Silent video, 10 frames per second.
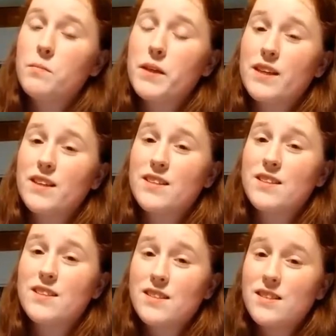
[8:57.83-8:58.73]

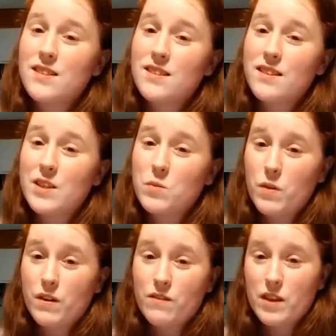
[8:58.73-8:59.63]
because that's
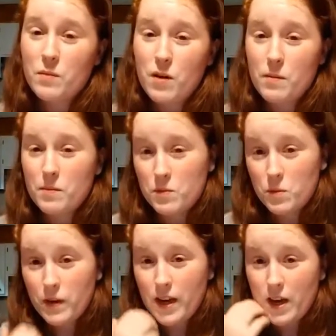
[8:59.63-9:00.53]
one of the problems
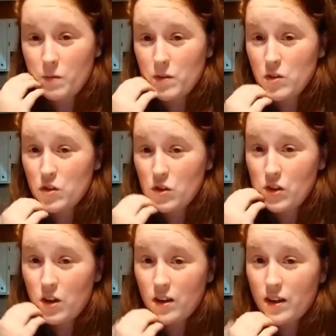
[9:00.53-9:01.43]
we had with
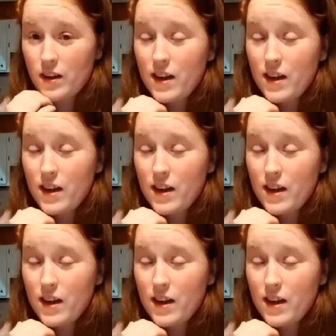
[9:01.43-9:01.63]
Sherlock,